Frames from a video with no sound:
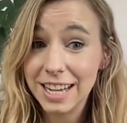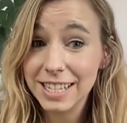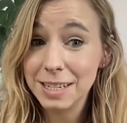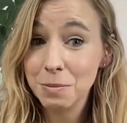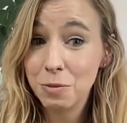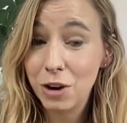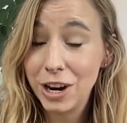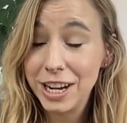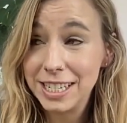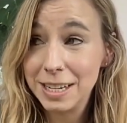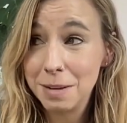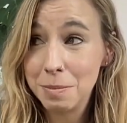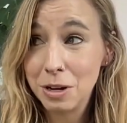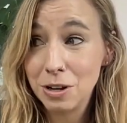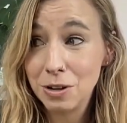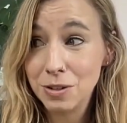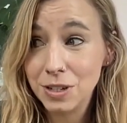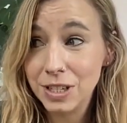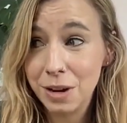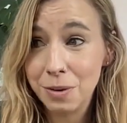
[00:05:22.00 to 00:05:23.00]
Got some great
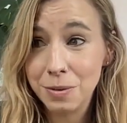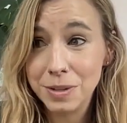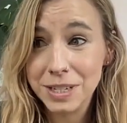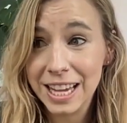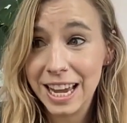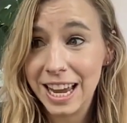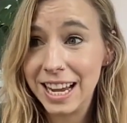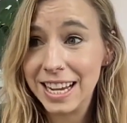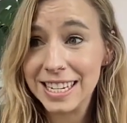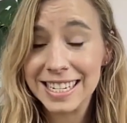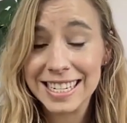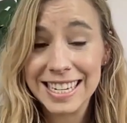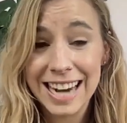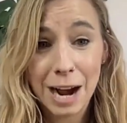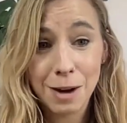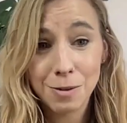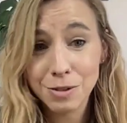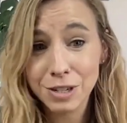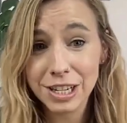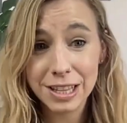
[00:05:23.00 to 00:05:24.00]
demos. It was like
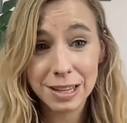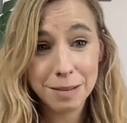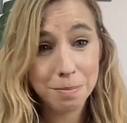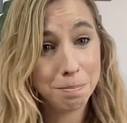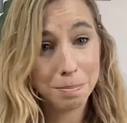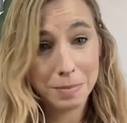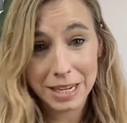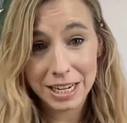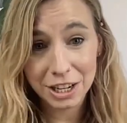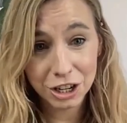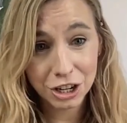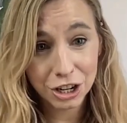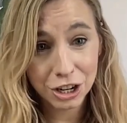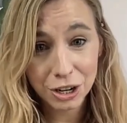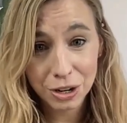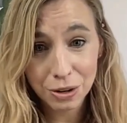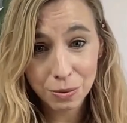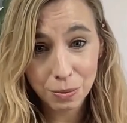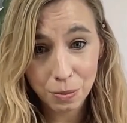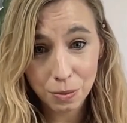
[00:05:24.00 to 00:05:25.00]
down to the
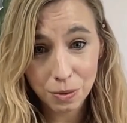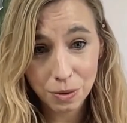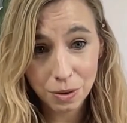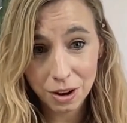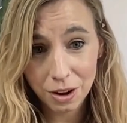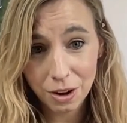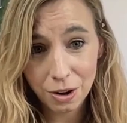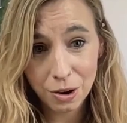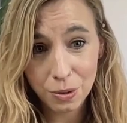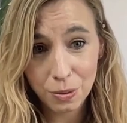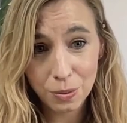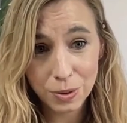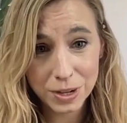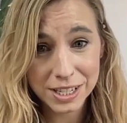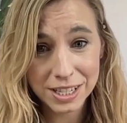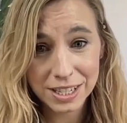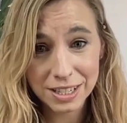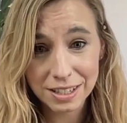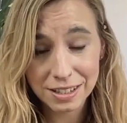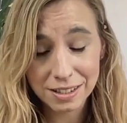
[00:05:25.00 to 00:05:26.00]
meter,
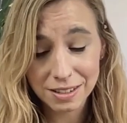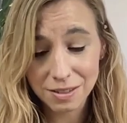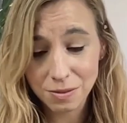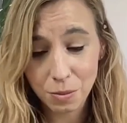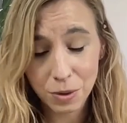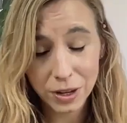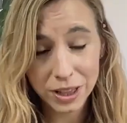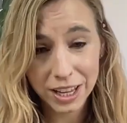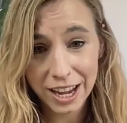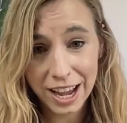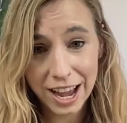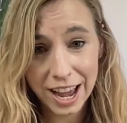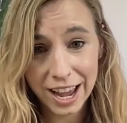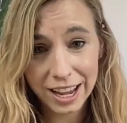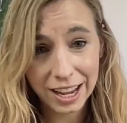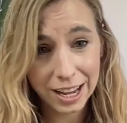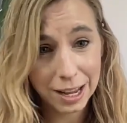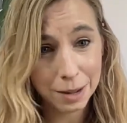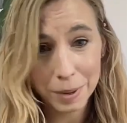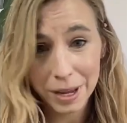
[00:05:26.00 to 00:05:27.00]
was what the
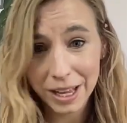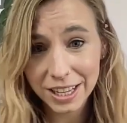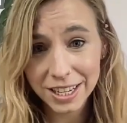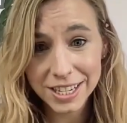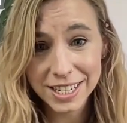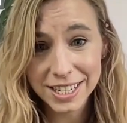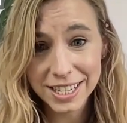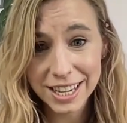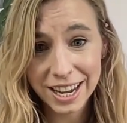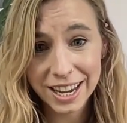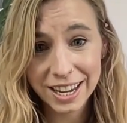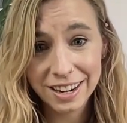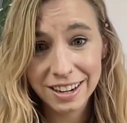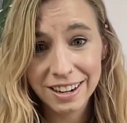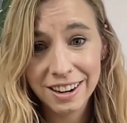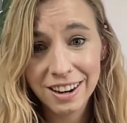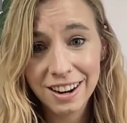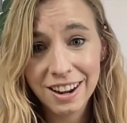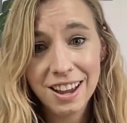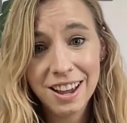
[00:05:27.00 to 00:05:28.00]
guy at Capella
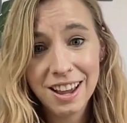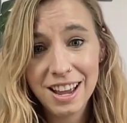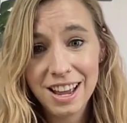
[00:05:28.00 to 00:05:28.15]
said.